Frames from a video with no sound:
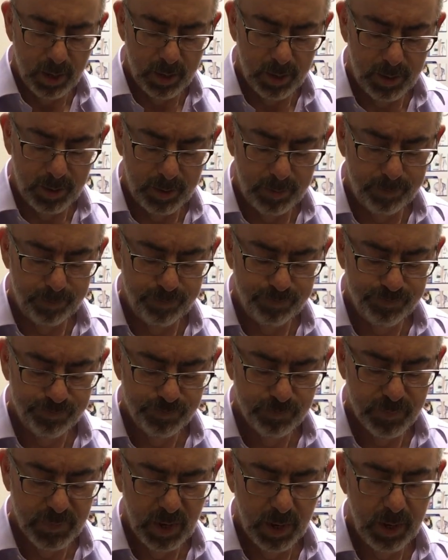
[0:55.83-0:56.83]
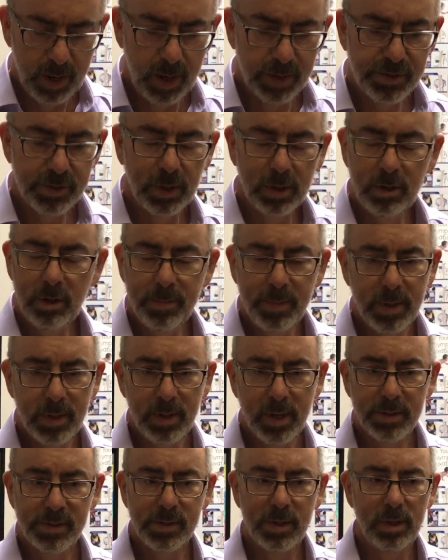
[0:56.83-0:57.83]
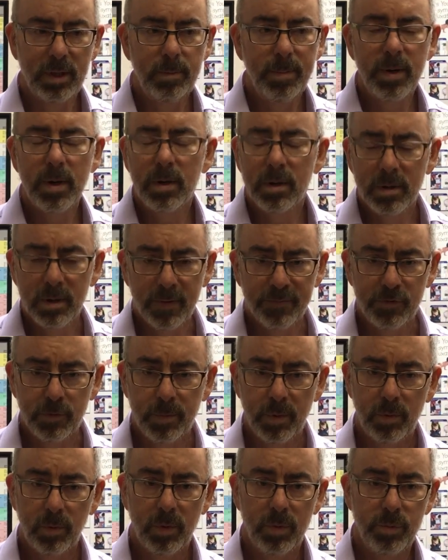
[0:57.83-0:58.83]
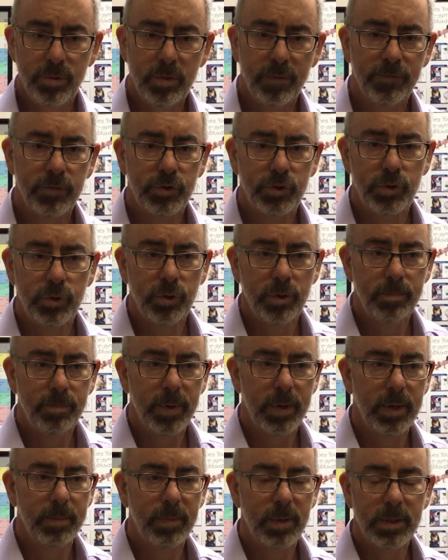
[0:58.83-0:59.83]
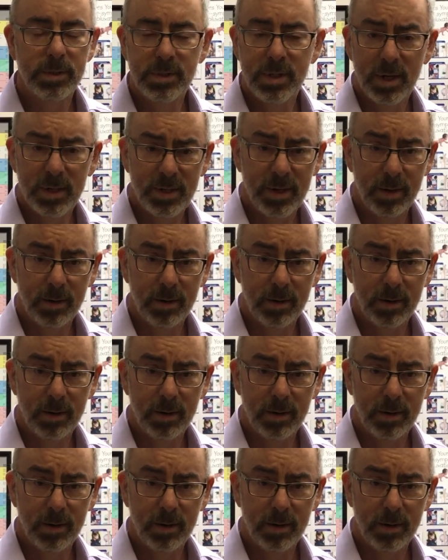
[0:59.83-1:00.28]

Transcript: Um, it's a little bit it's a little bit uncomfortable when you first do it, but but it's not